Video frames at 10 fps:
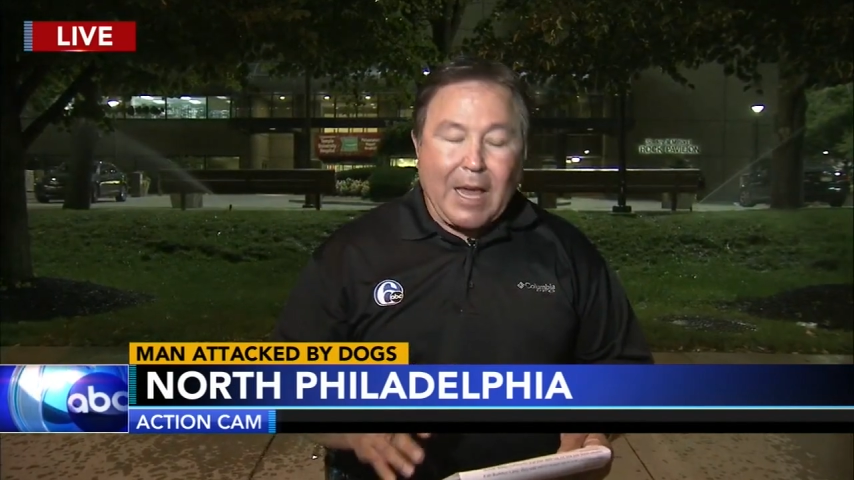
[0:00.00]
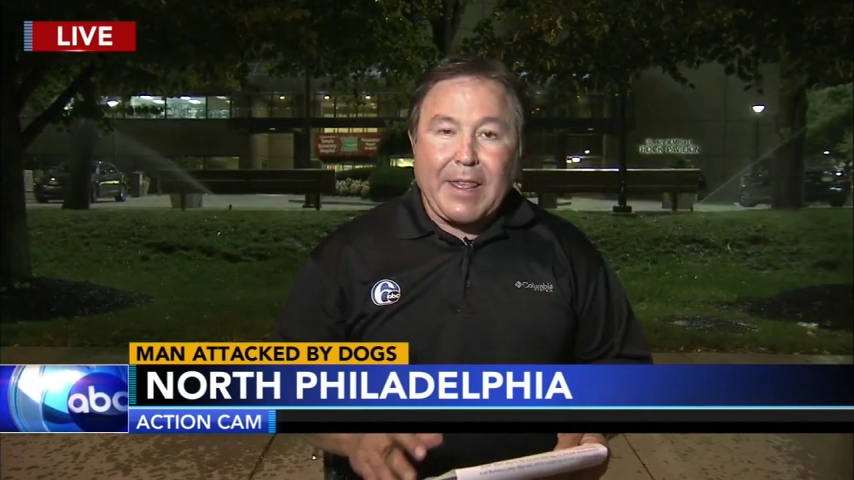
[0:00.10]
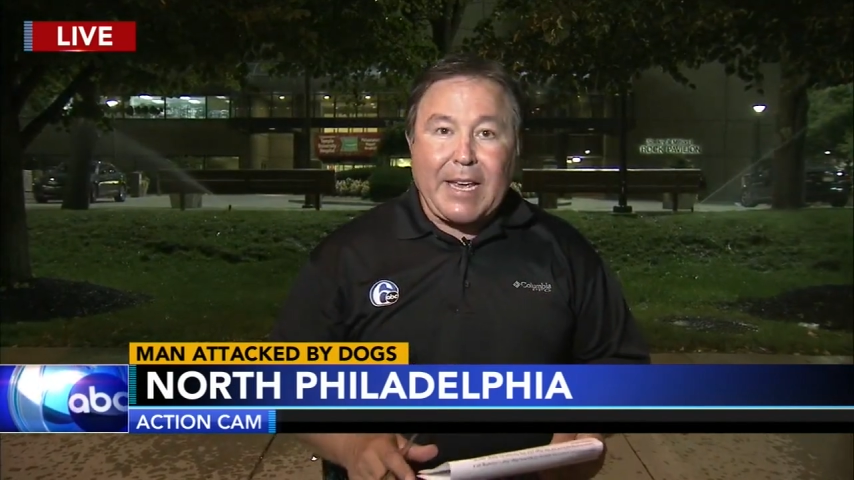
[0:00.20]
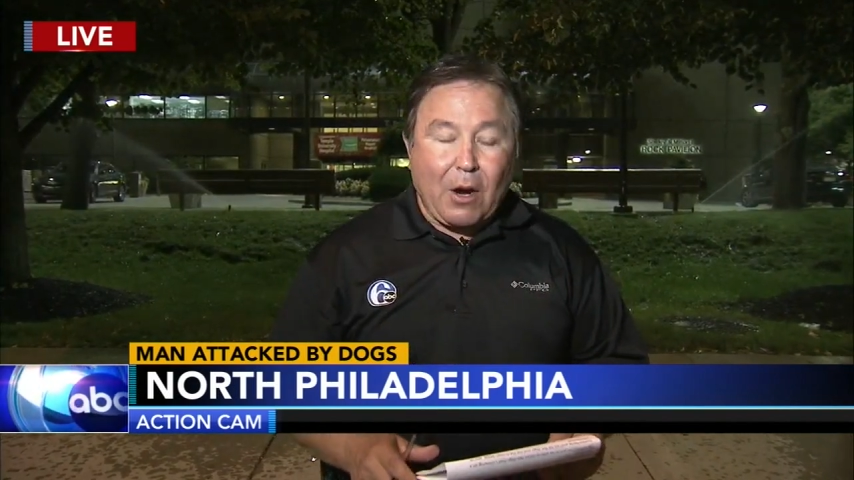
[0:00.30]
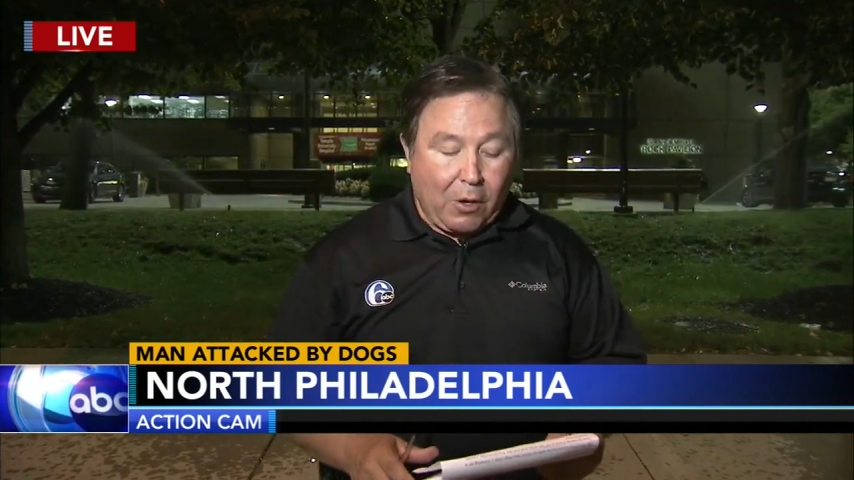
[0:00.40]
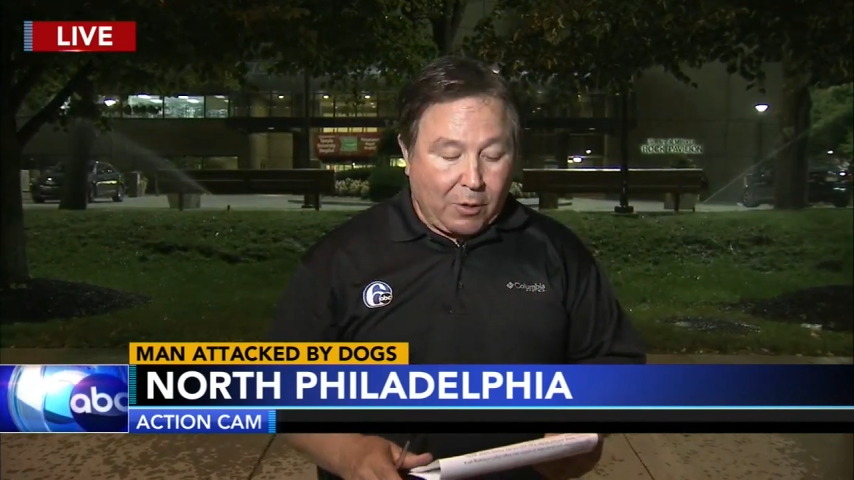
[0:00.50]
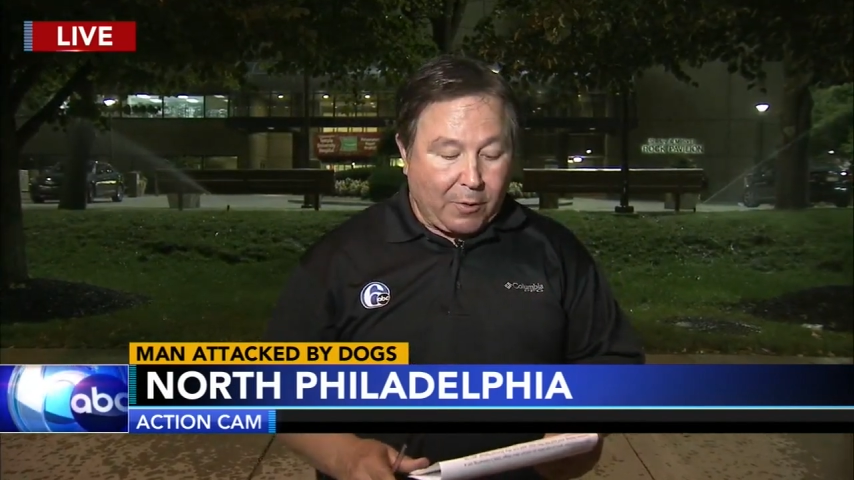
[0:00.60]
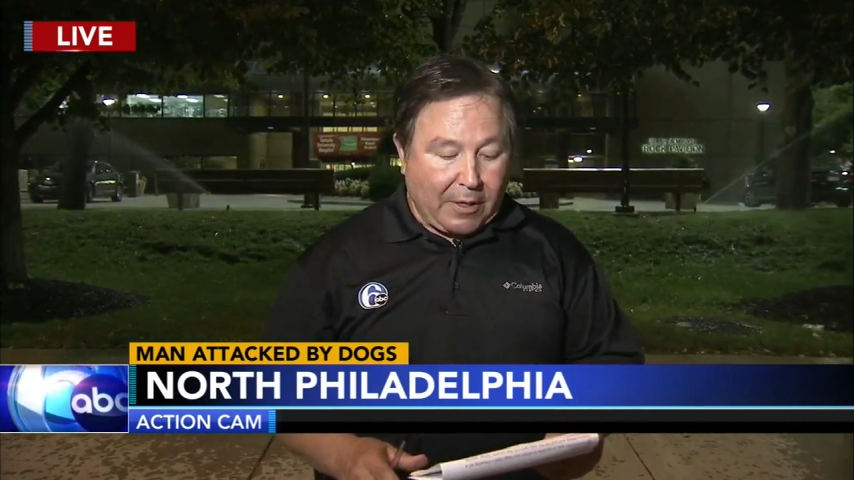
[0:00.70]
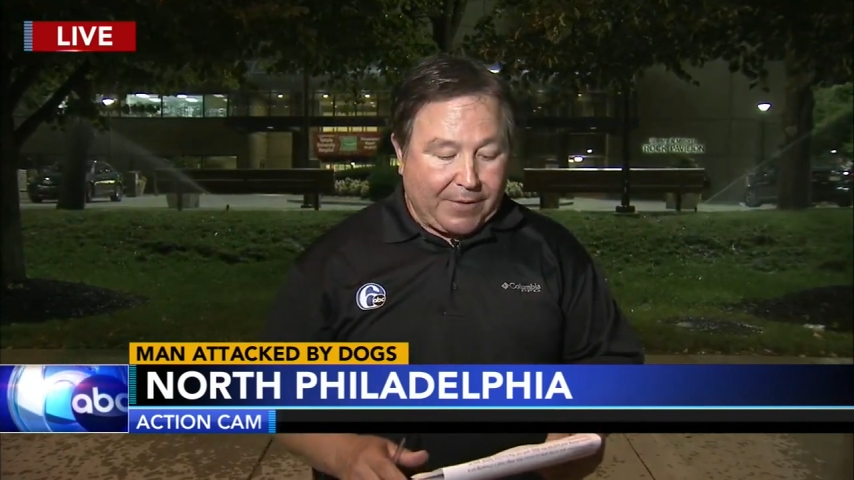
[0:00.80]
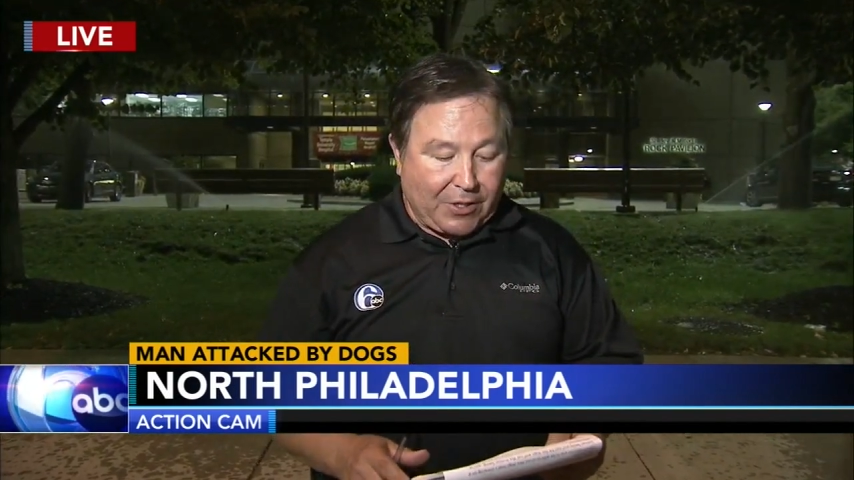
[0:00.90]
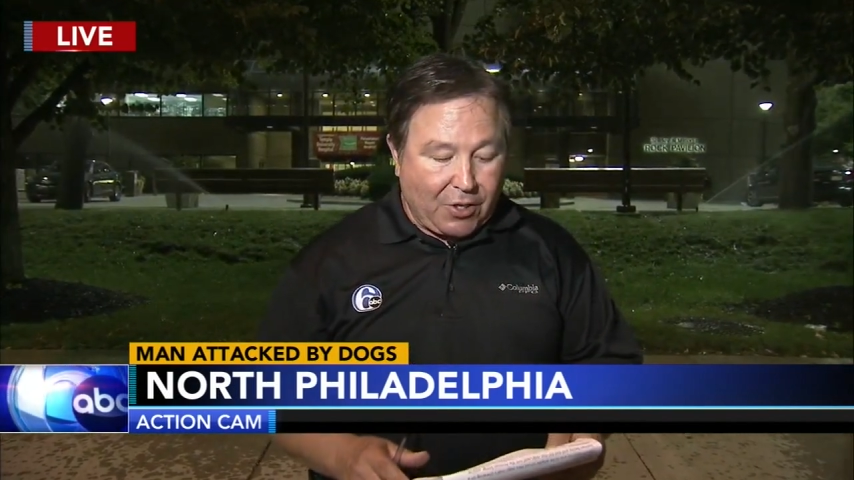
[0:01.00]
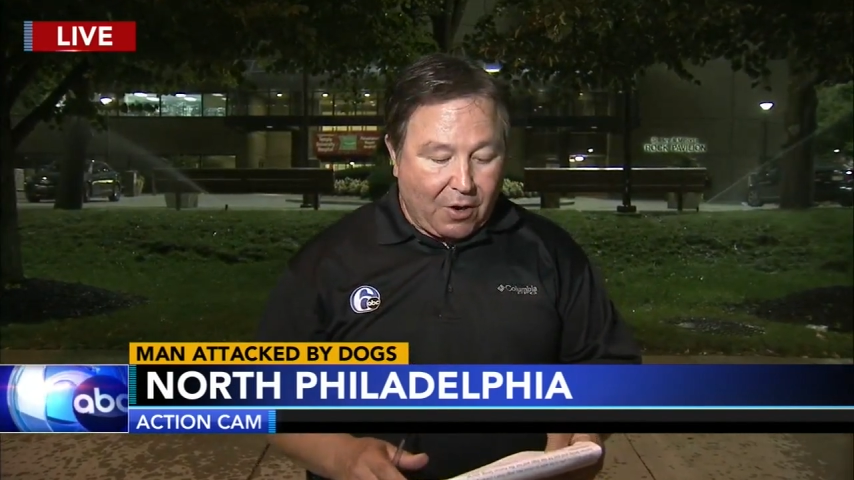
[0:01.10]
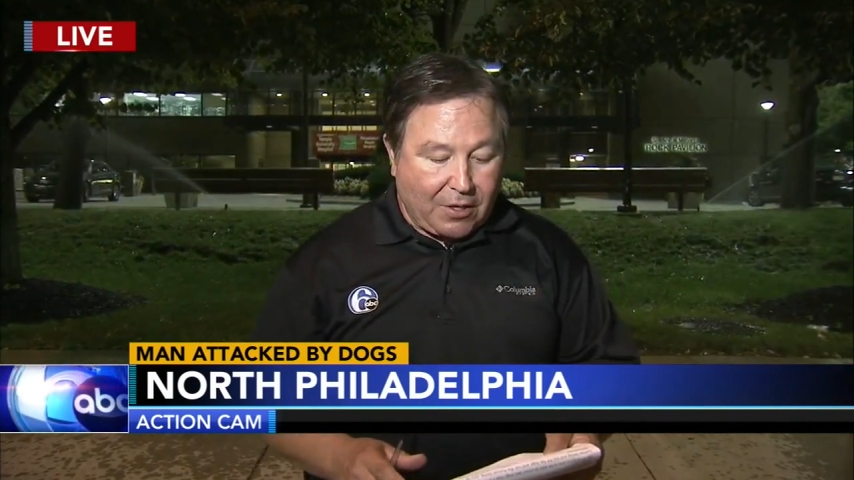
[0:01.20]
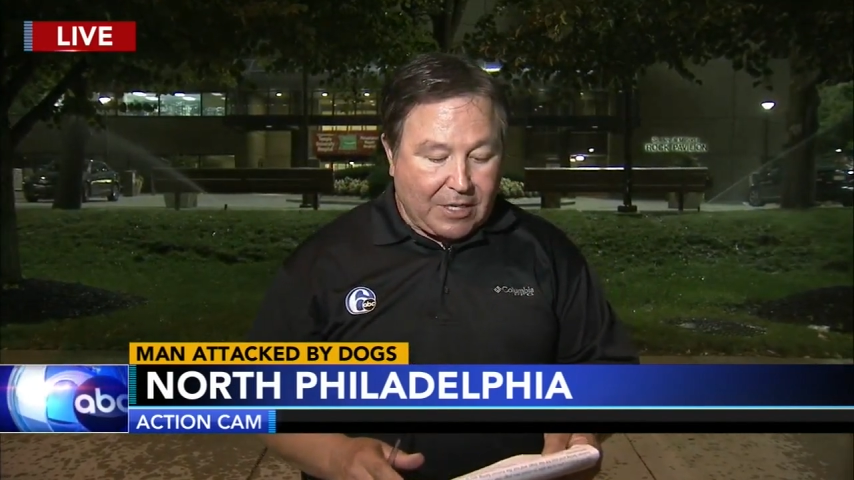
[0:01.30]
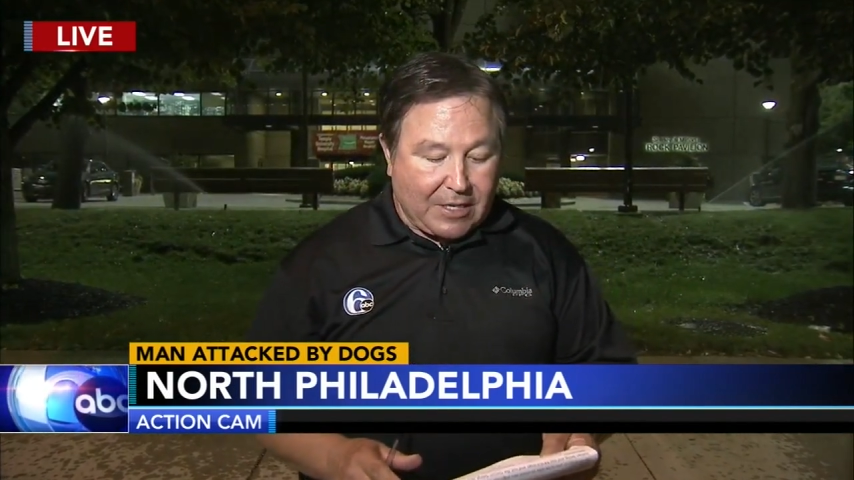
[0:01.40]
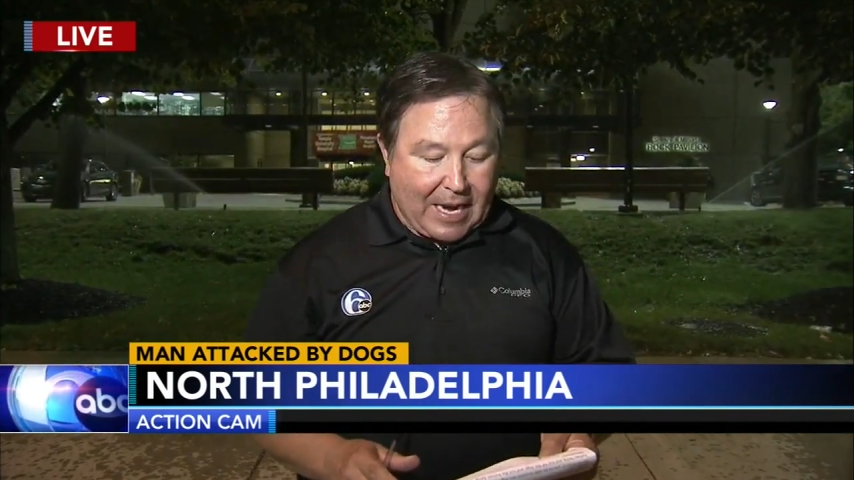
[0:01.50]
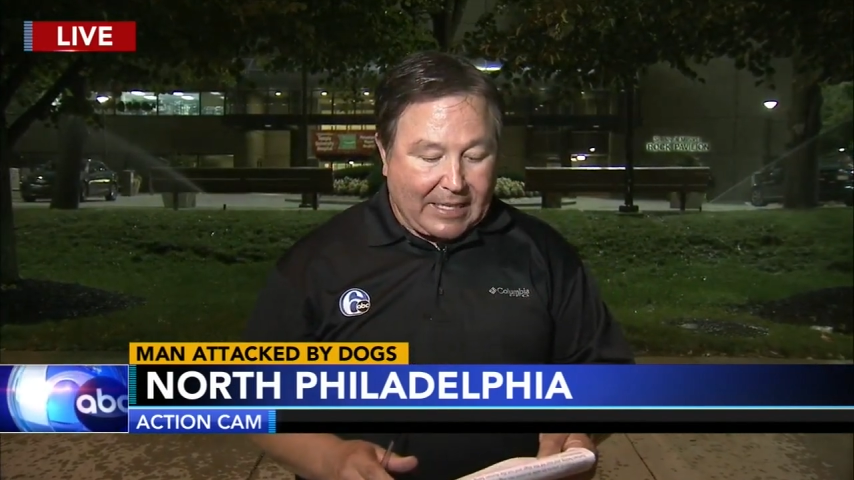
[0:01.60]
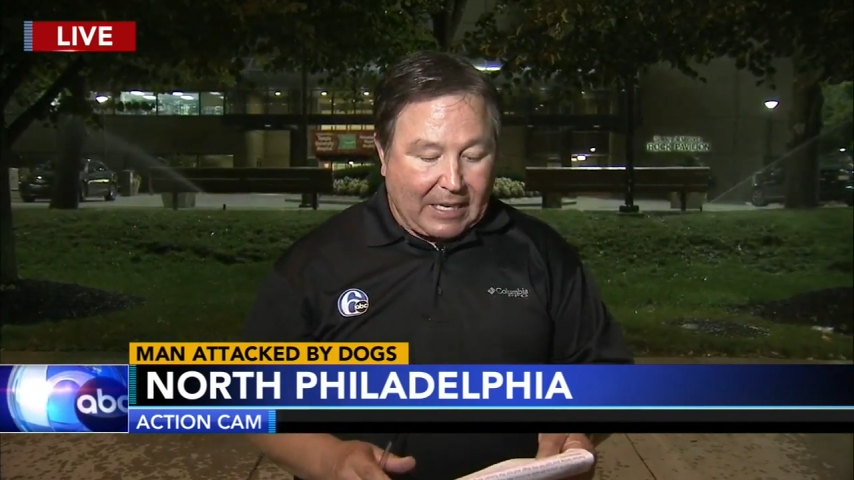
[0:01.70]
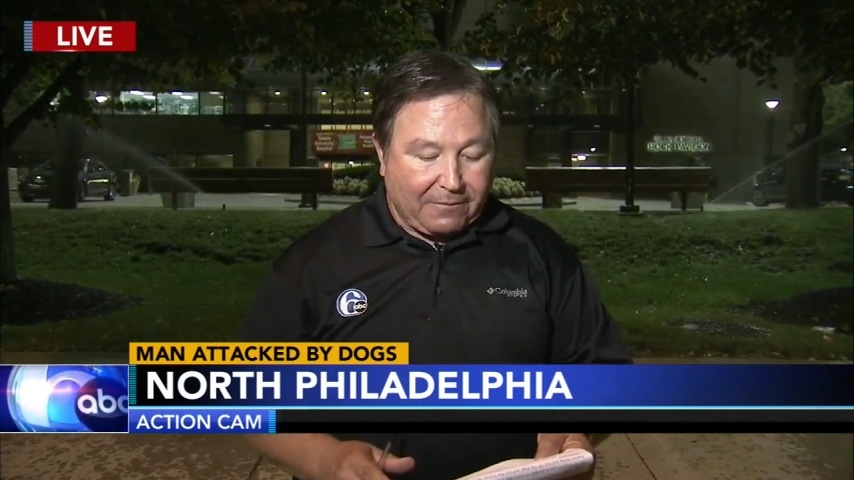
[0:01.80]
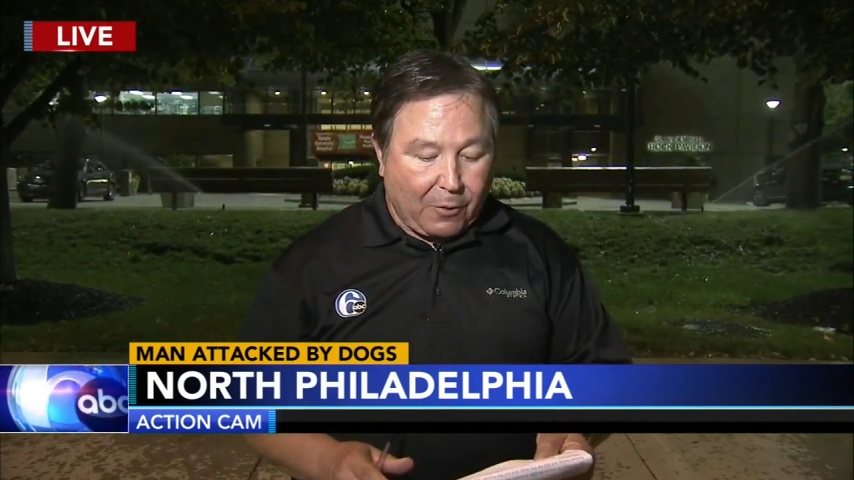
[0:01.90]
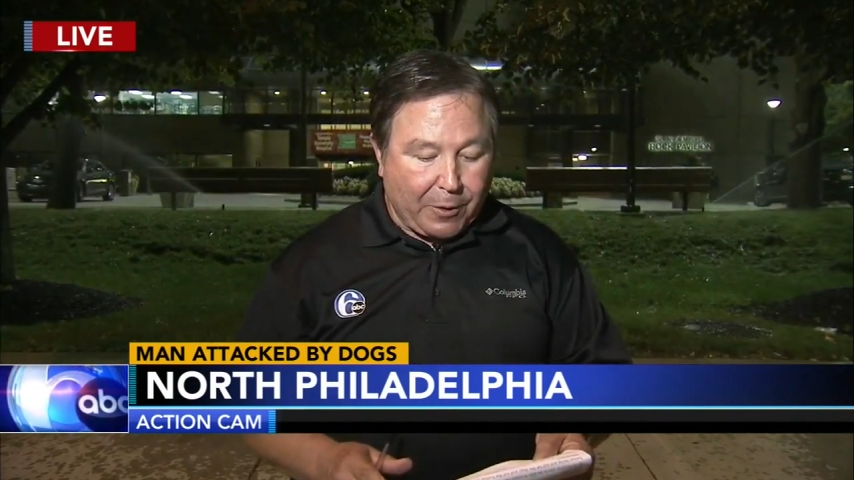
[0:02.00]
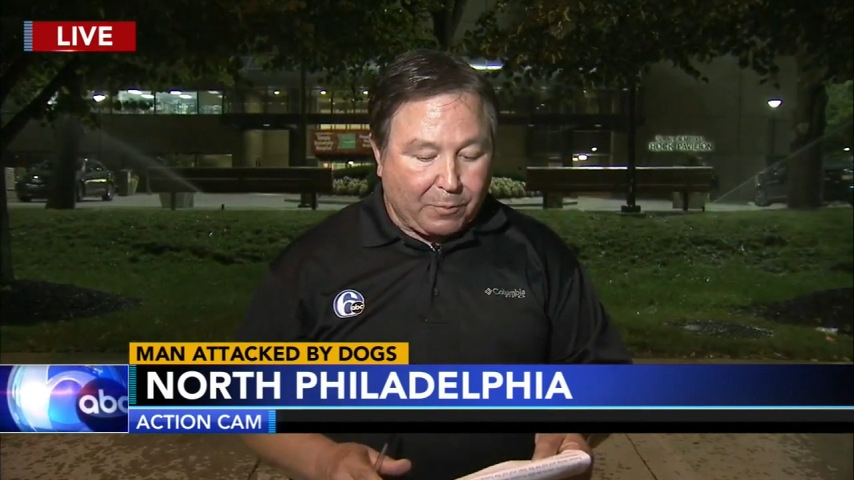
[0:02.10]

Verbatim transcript: The owner of the dogs has not come forward,